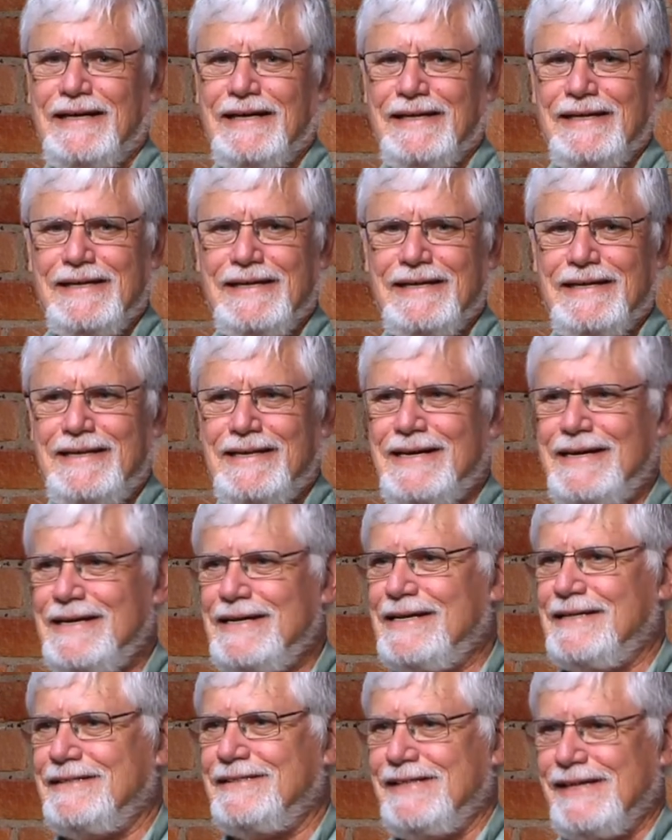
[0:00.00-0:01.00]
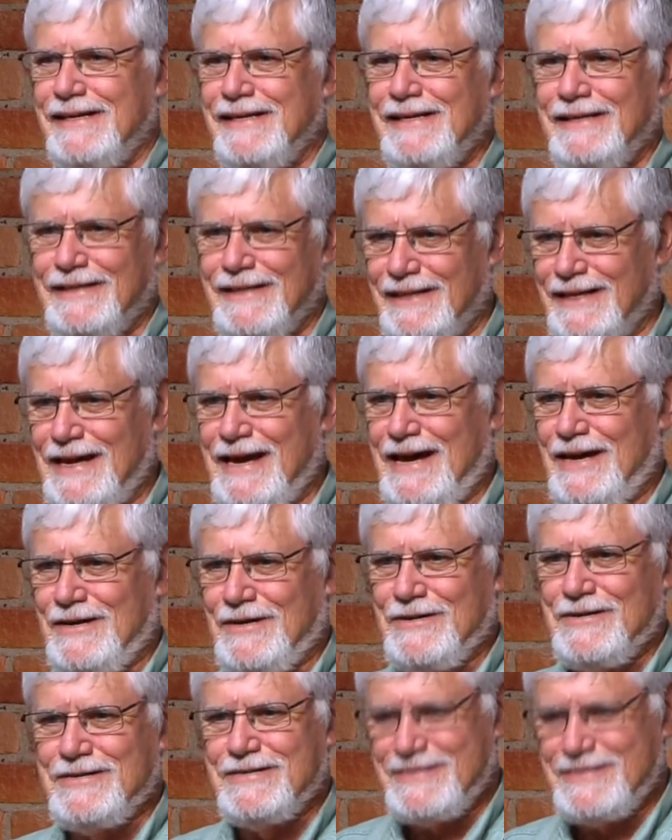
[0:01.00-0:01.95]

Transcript: in ascending the ladder.